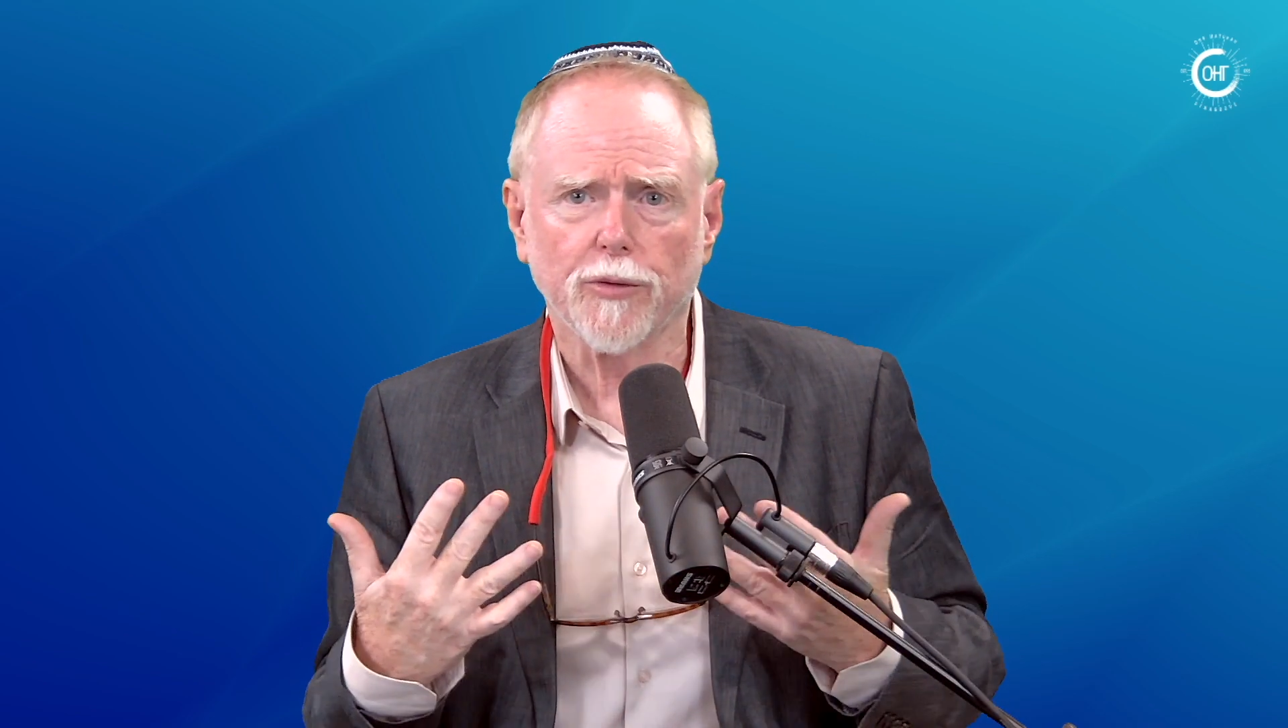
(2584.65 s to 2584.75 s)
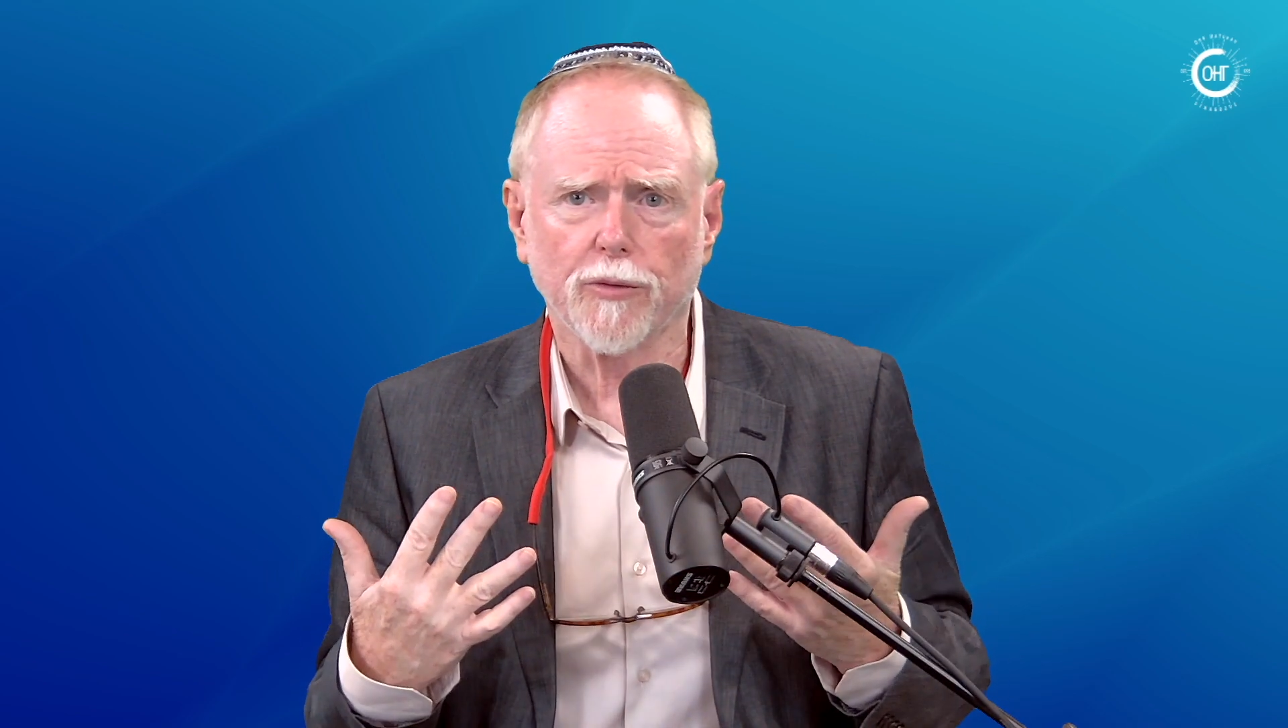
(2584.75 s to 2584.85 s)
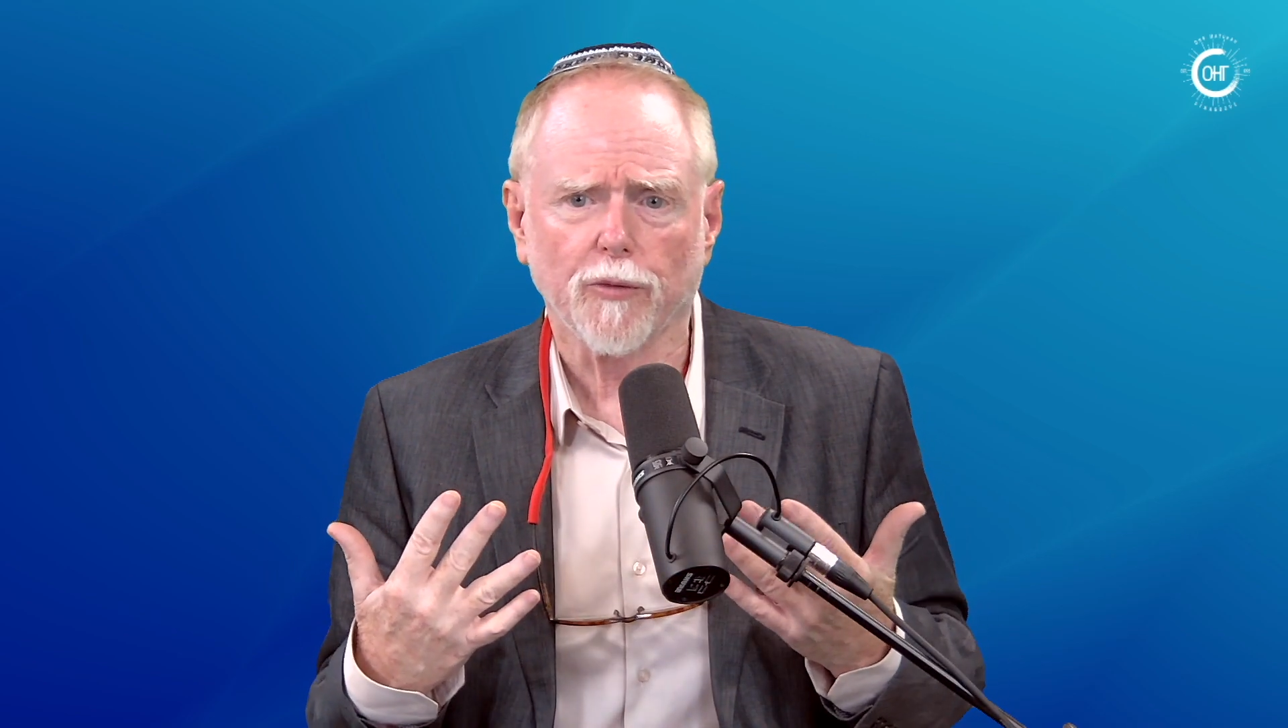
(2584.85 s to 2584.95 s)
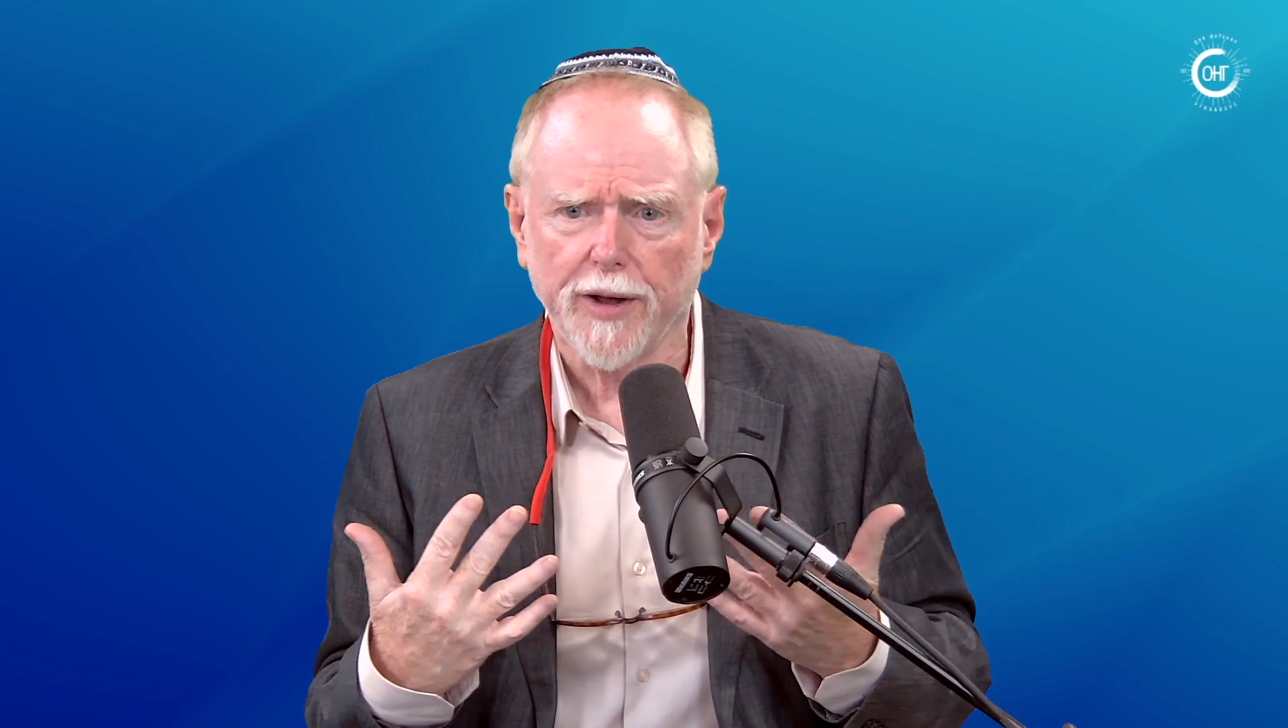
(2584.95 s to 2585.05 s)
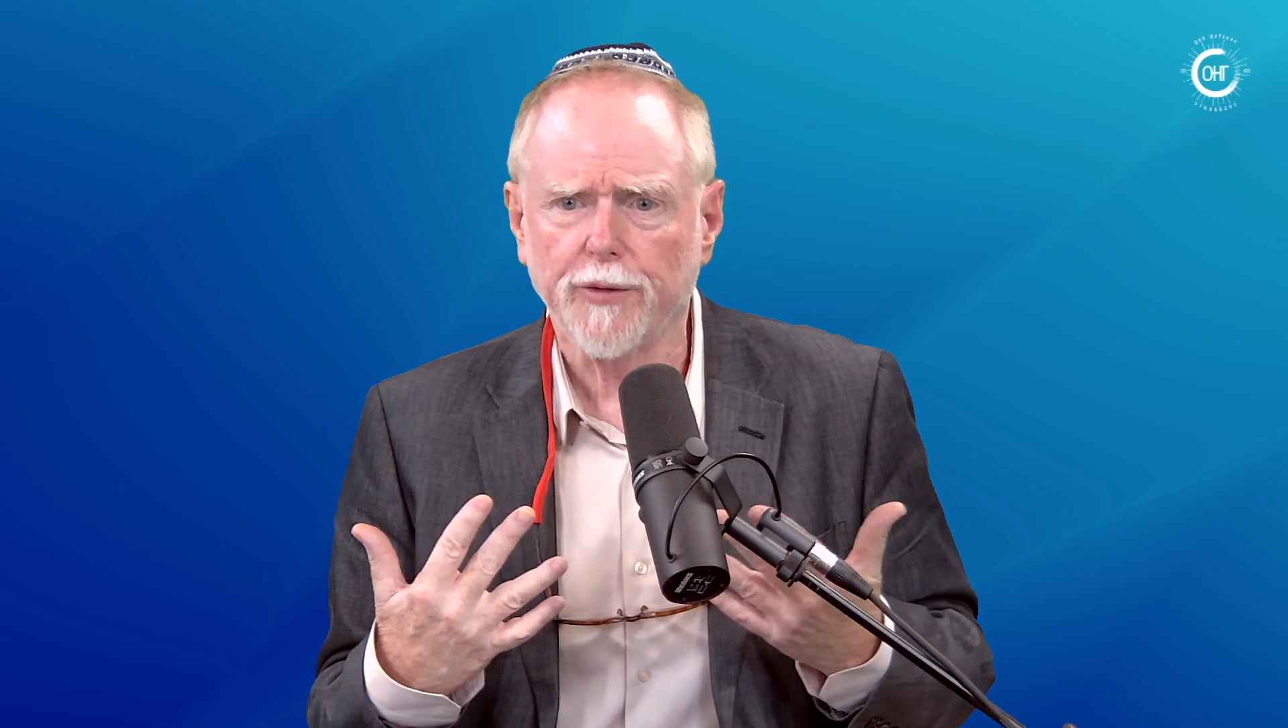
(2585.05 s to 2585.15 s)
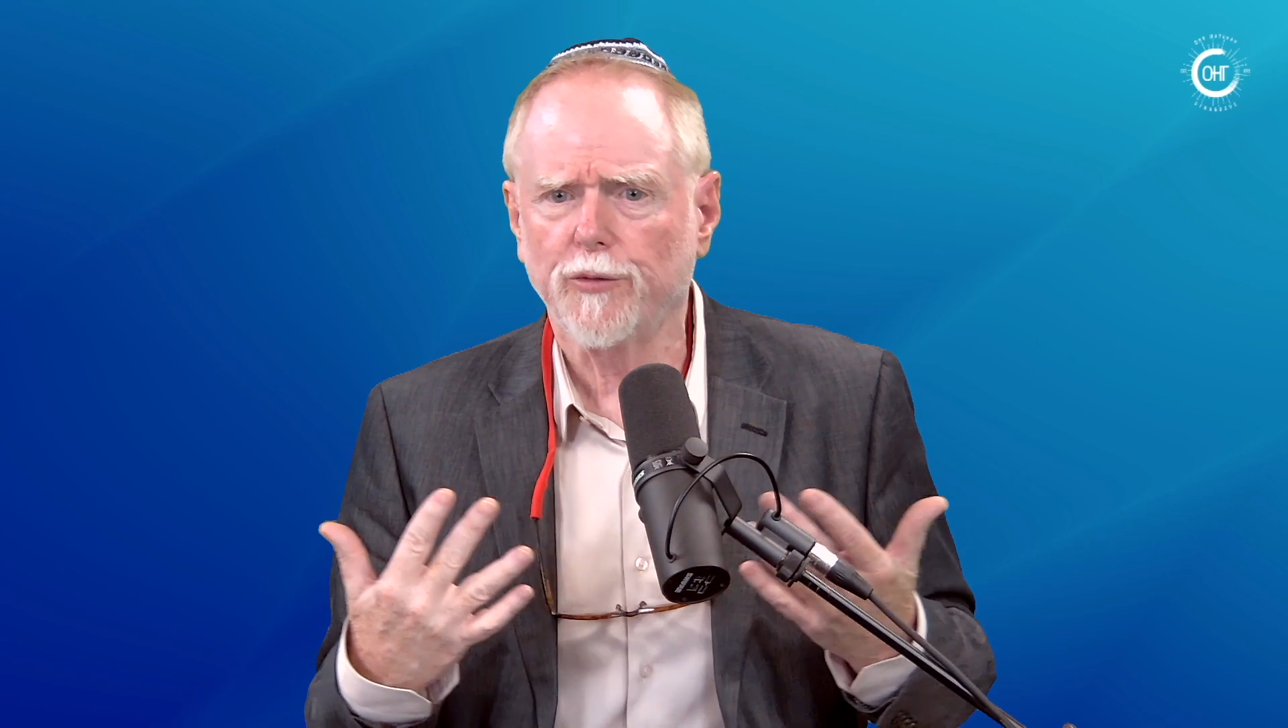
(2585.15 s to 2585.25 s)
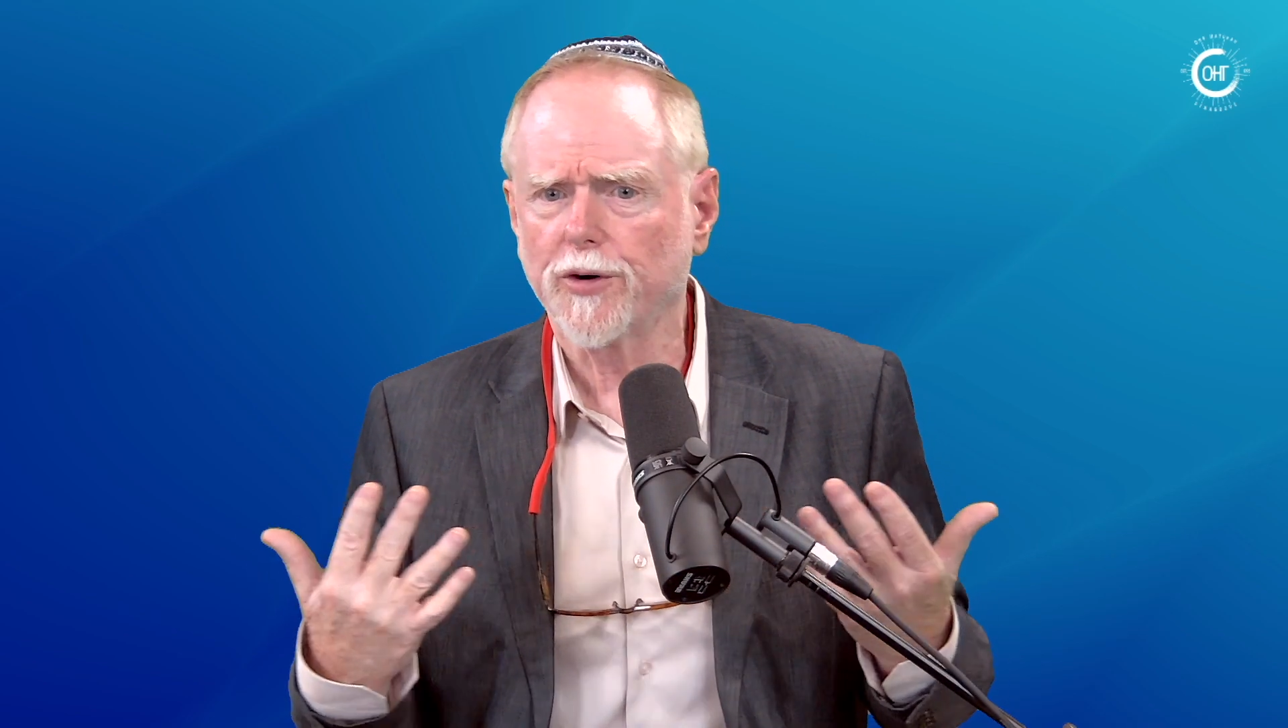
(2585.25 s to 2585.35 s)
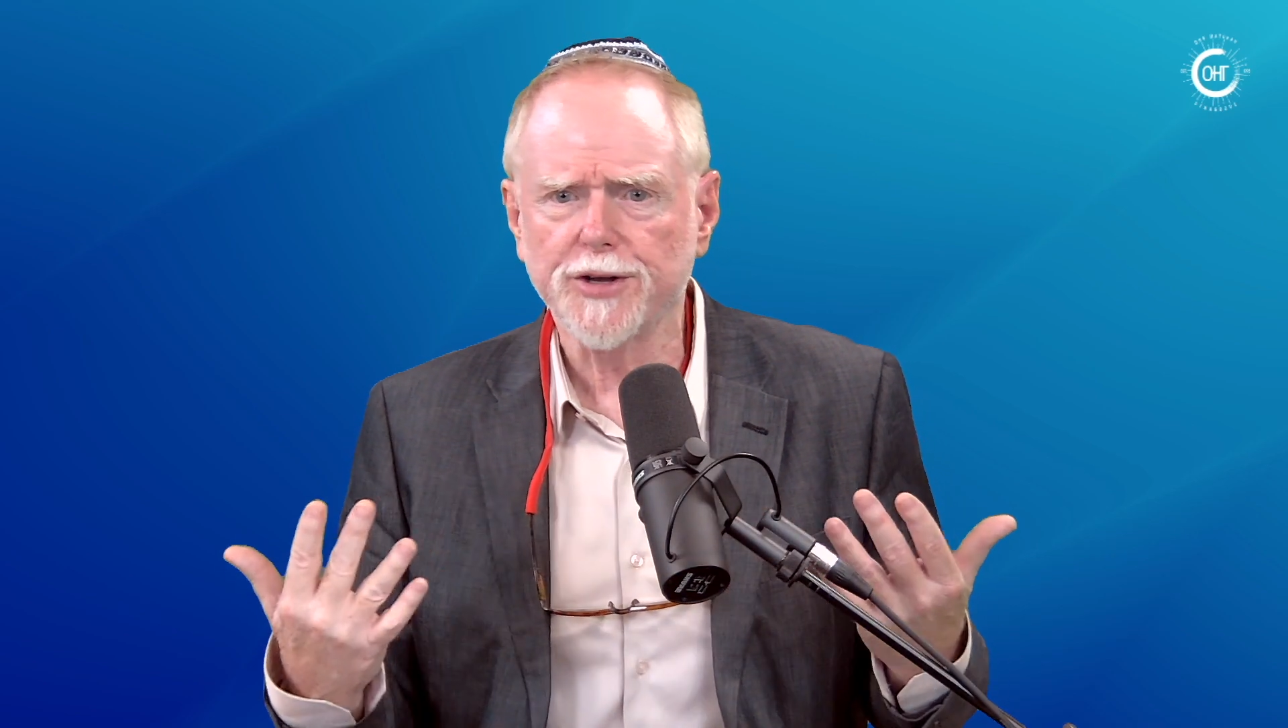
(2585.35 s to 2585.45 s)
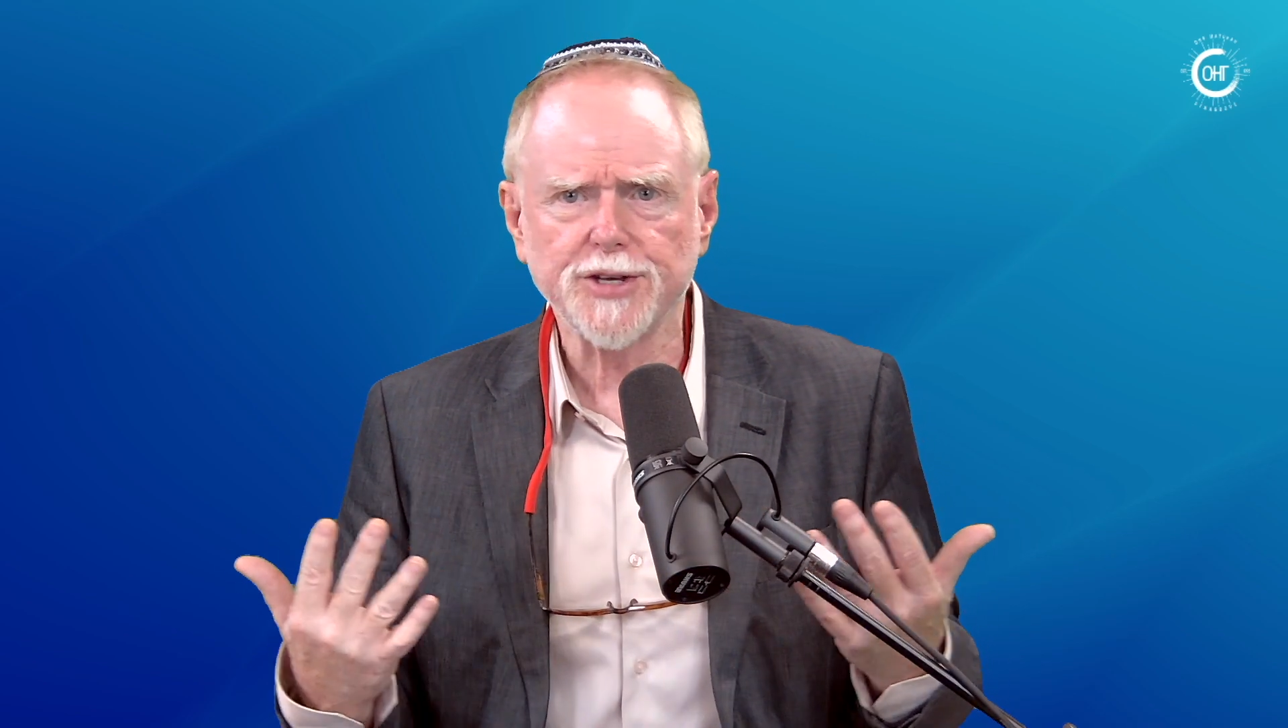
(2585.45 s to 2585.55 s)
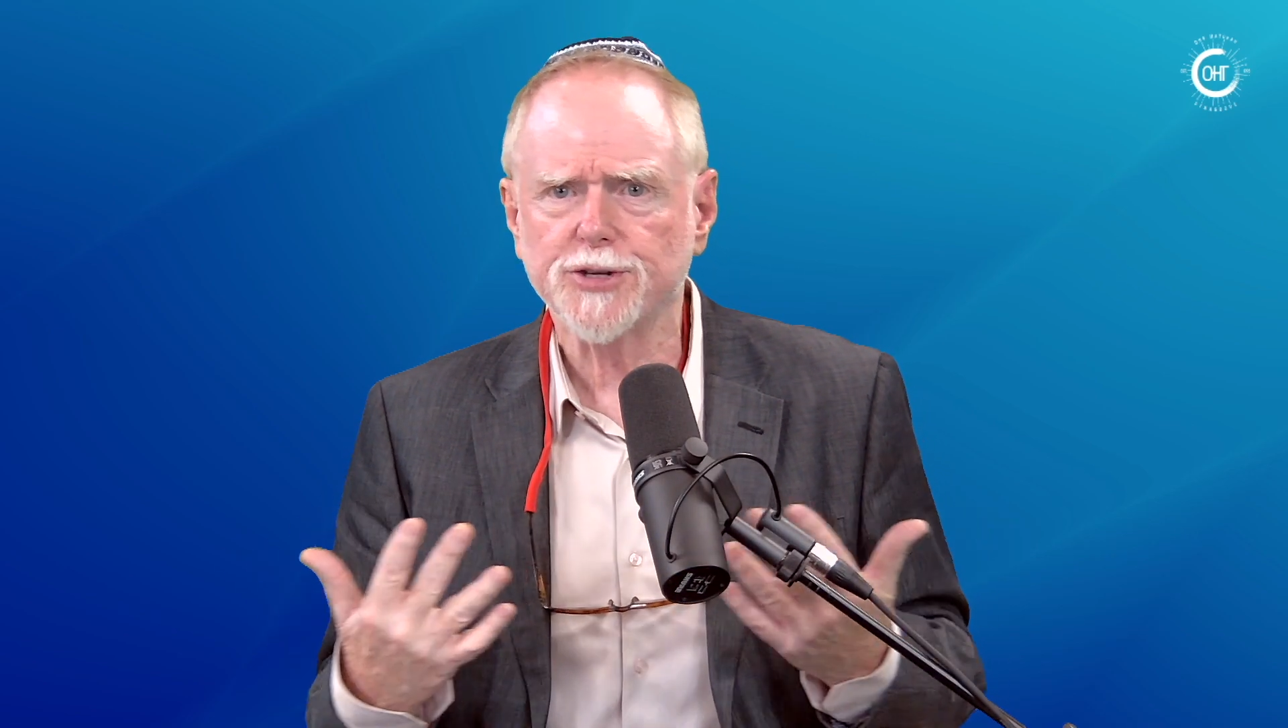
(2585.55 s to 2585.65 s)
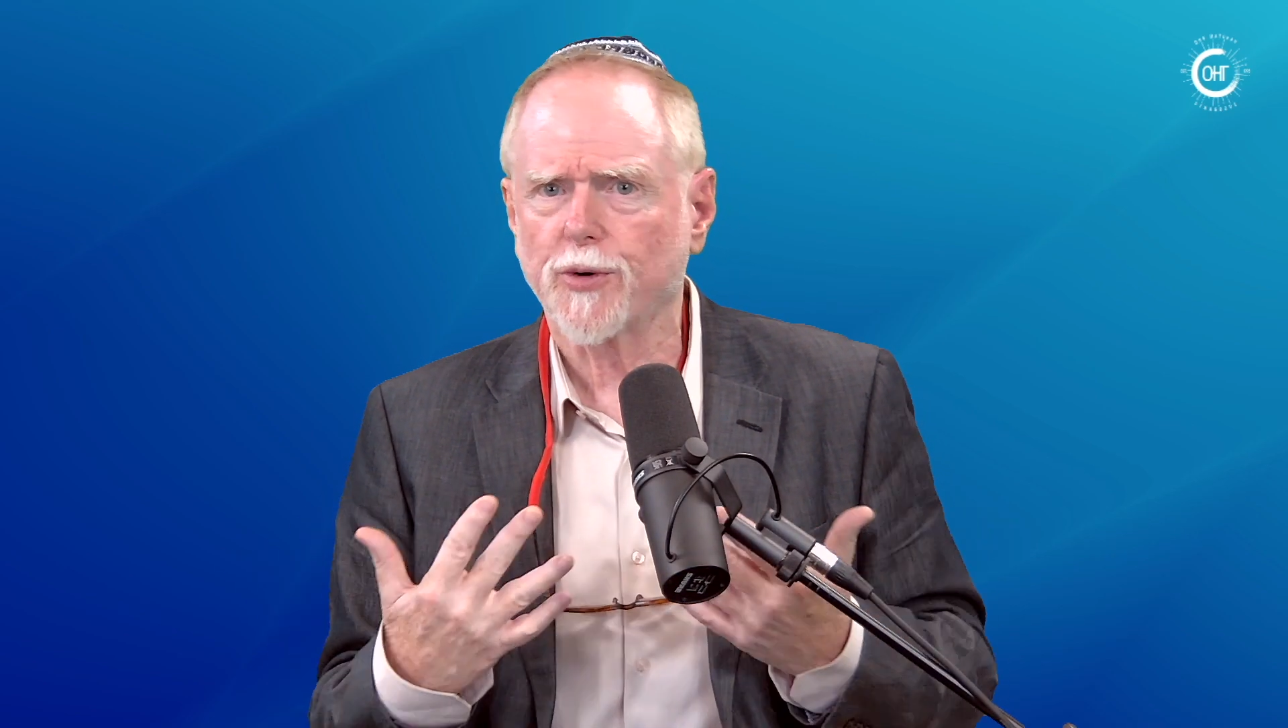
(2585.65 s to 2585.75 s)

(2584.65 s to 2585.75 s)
word is this?